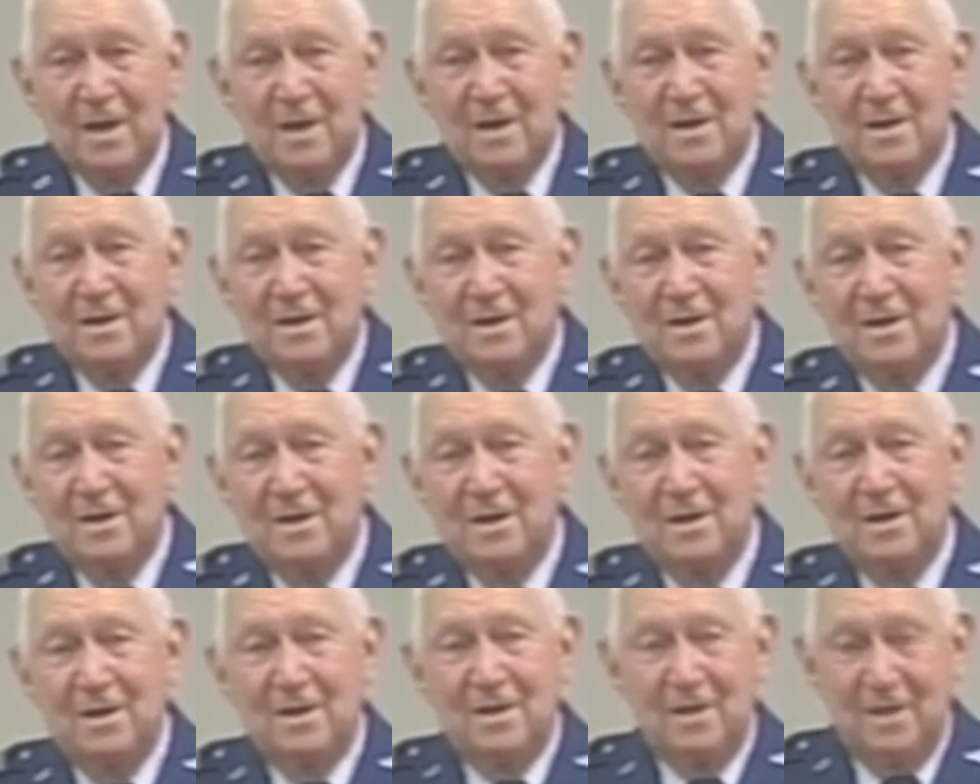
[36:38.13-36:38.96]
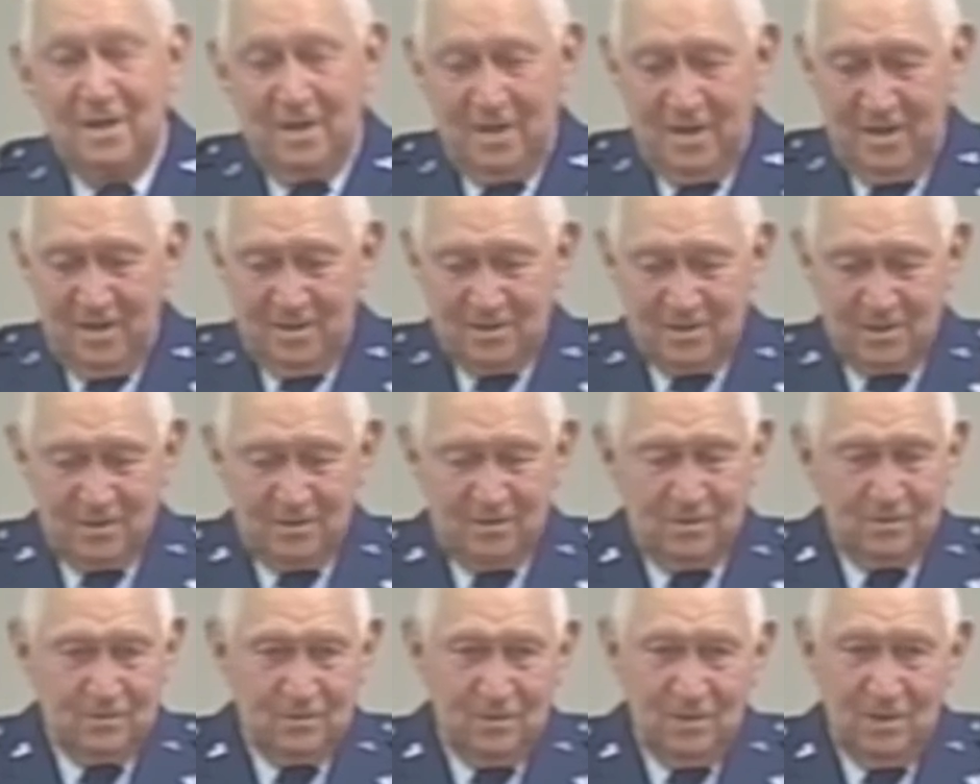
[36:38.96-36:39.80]
Uh, so
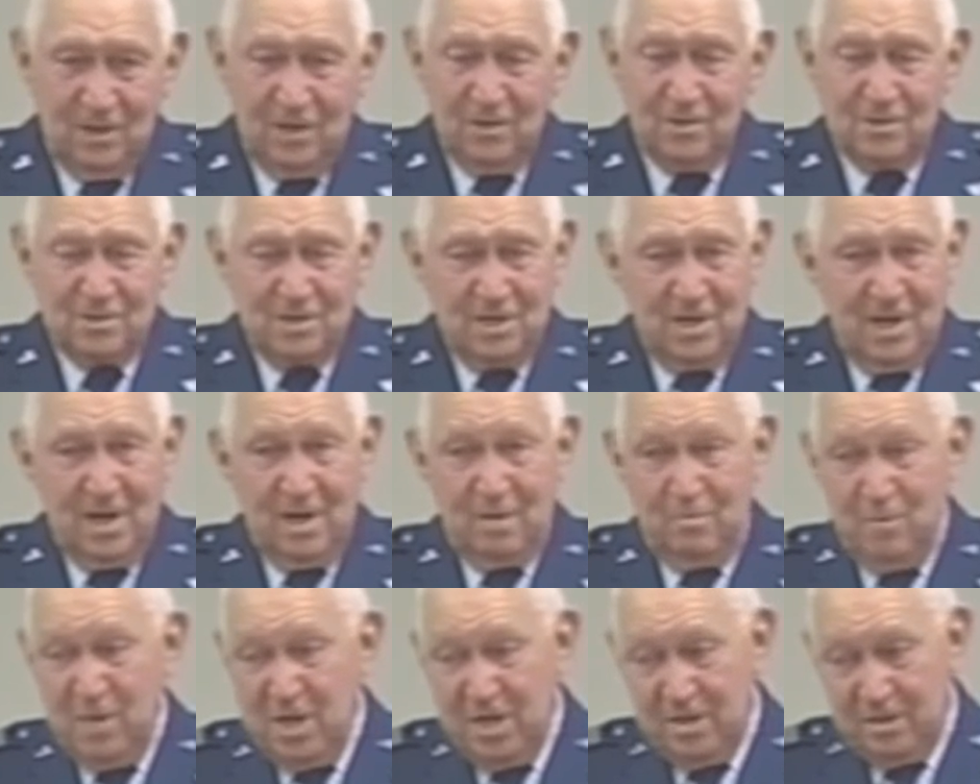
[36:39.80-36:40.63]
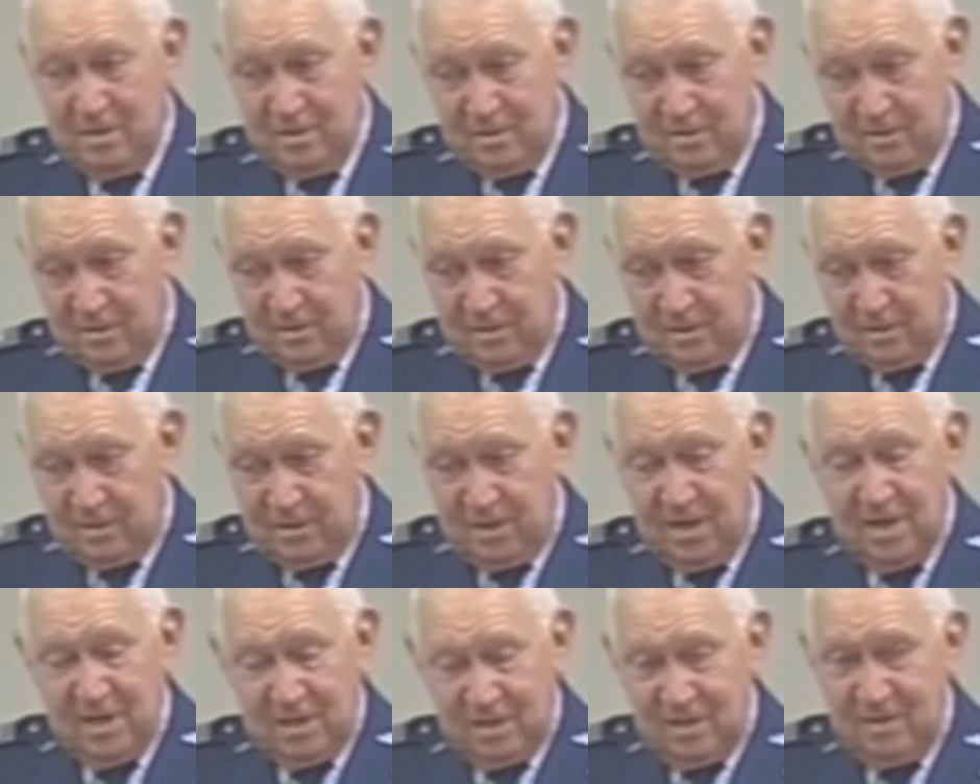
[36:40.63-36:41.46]
we lost a lot of men
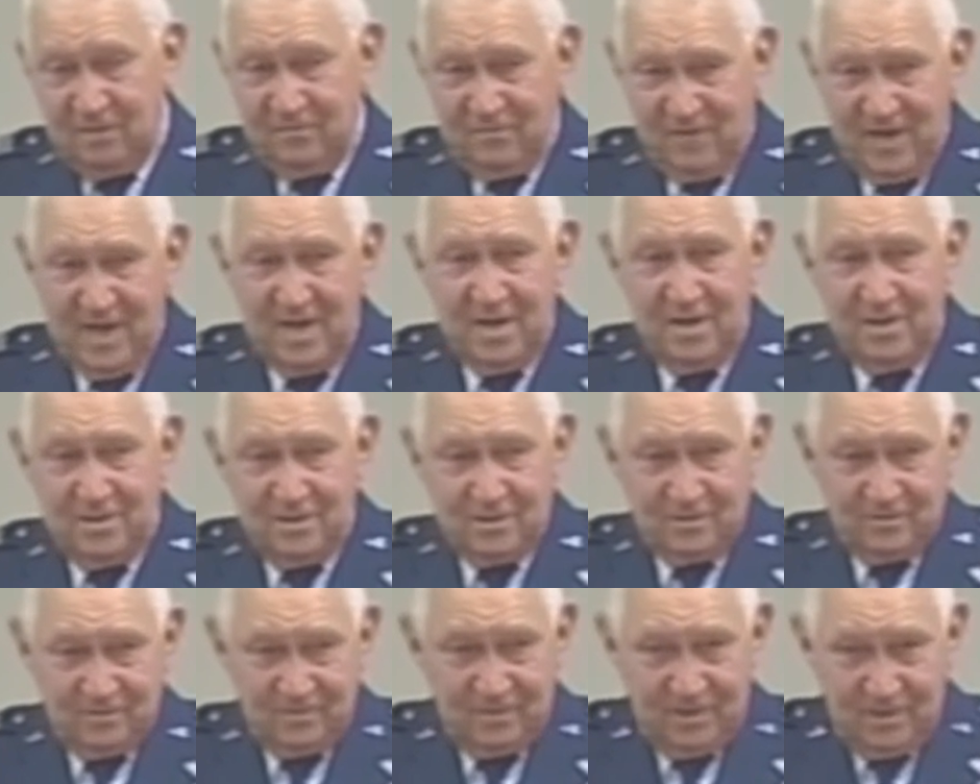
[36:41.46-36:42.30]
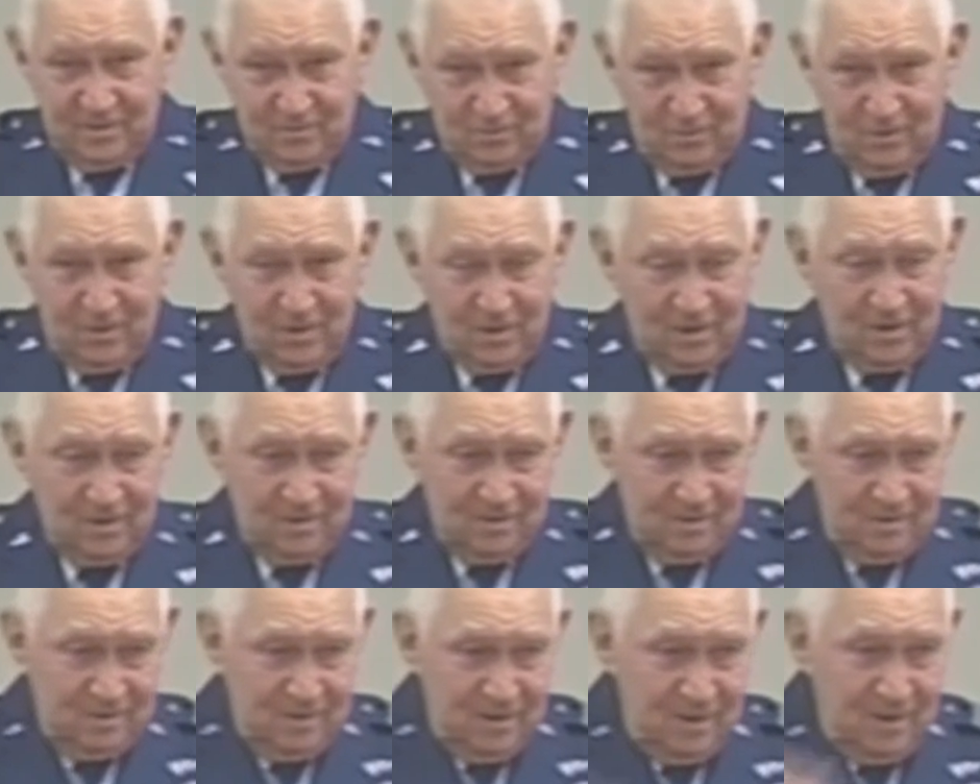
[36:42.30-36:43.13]
taking advantage of these water
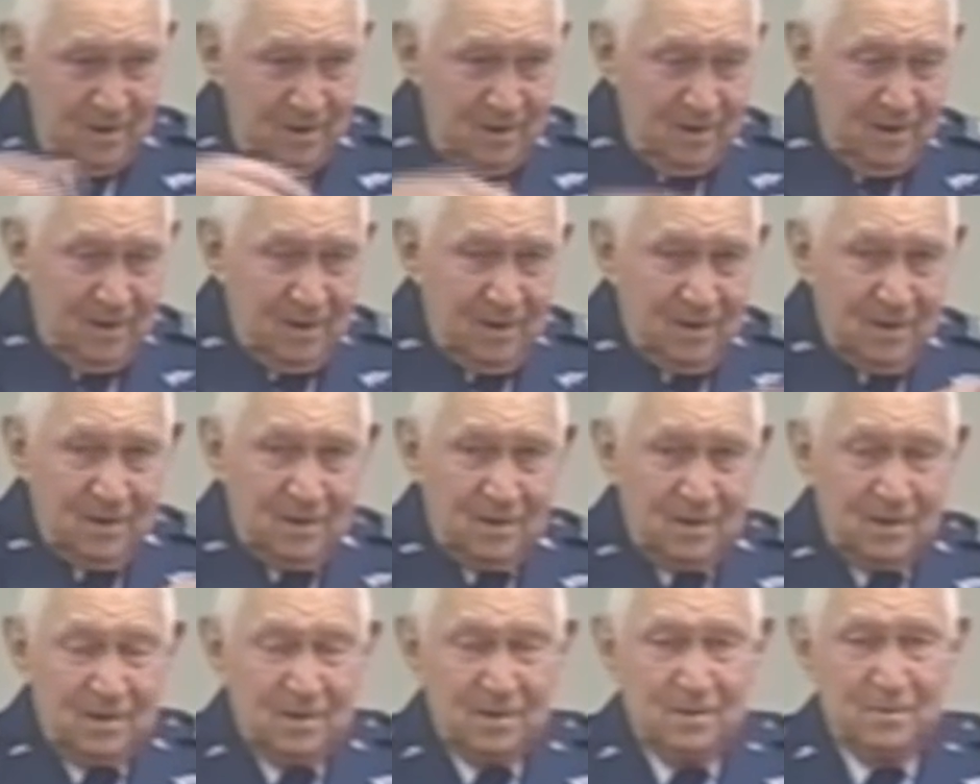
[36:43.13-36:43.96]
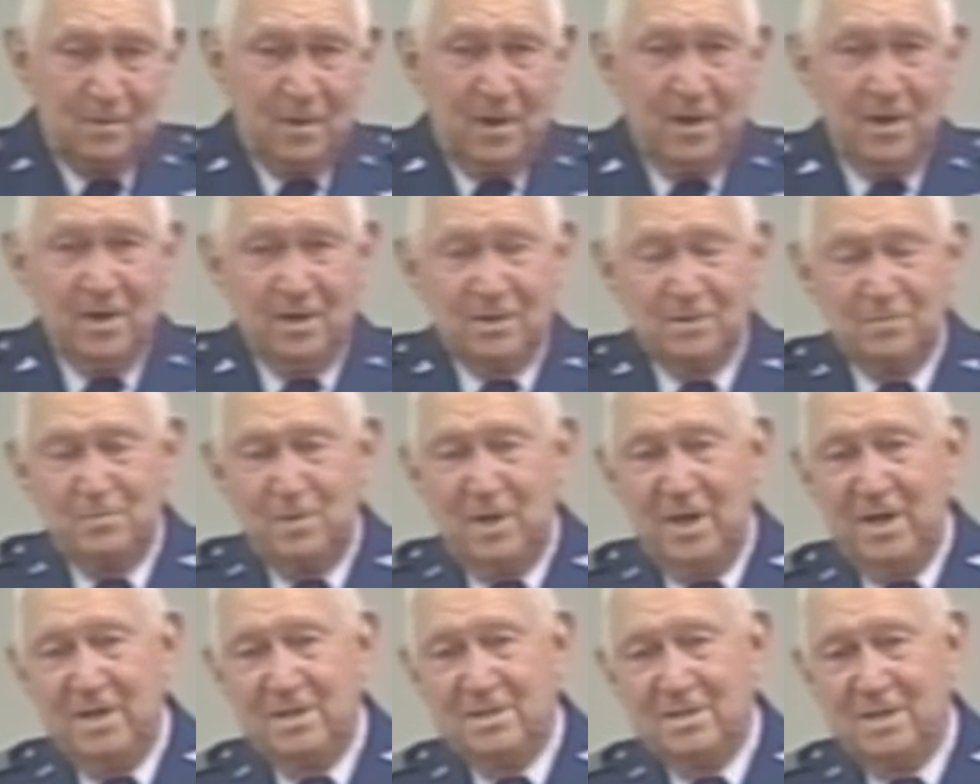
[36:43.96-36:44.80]
things
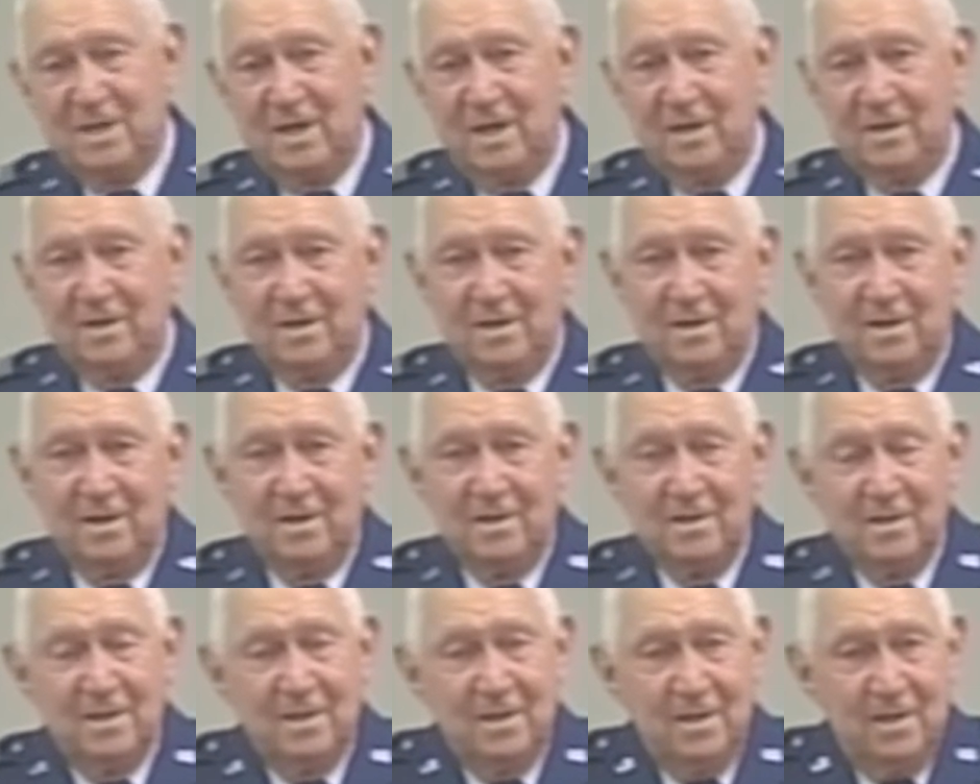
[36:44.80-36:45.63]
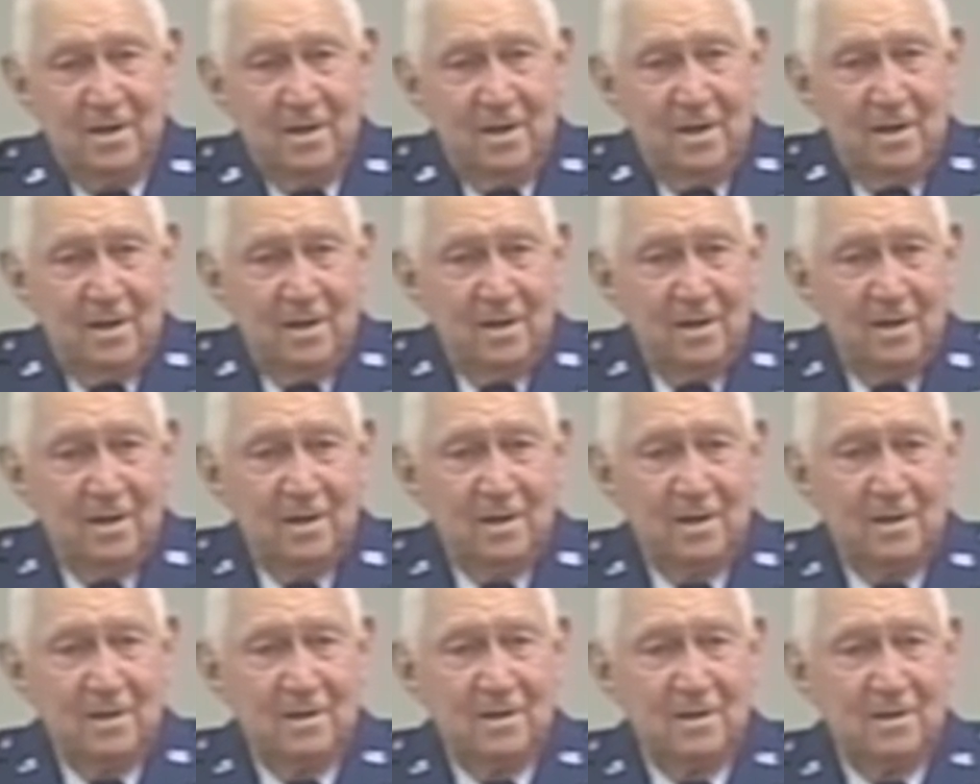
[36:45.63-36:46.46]
splashing out there.
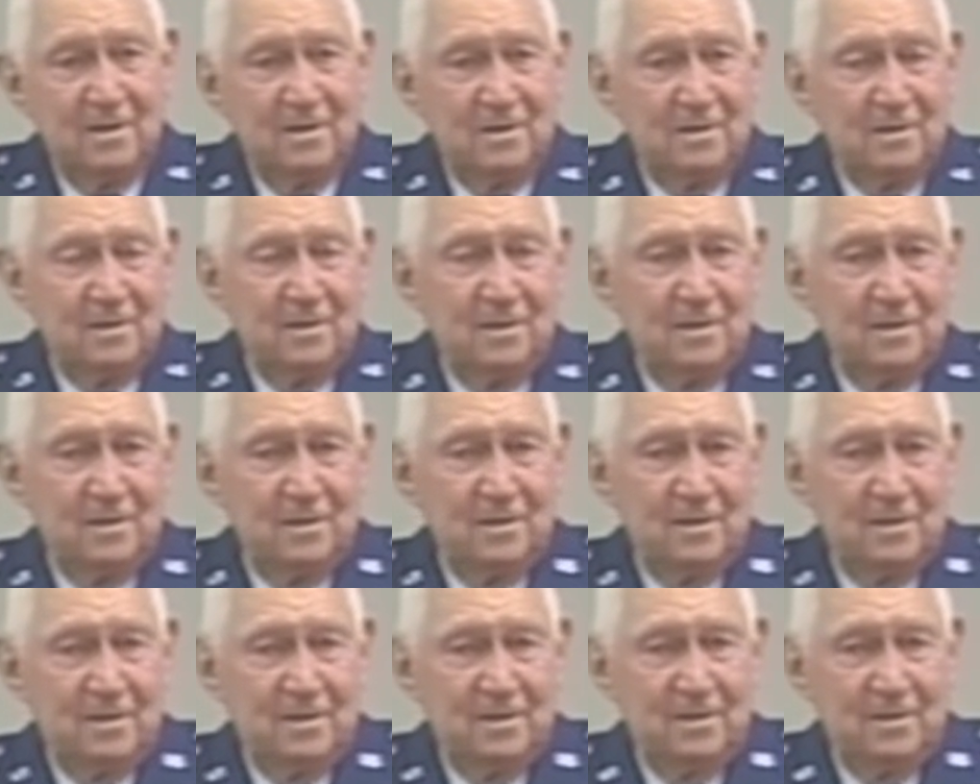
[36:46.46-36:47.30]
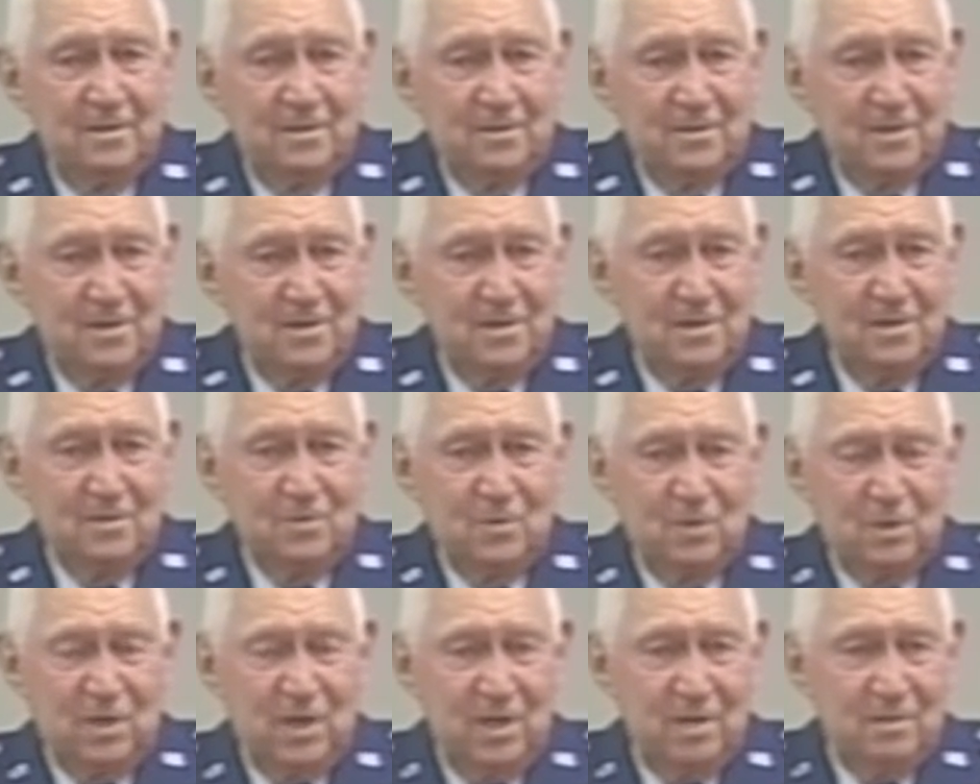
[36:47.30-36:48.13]
And uh, your tongue
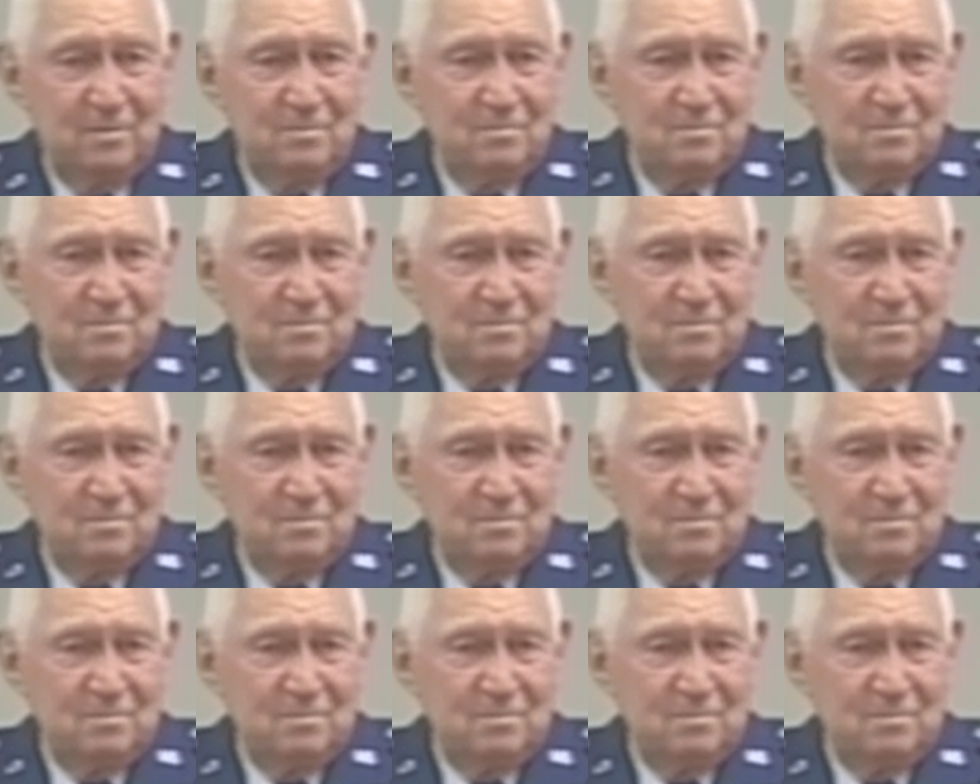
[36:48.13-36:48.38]
will get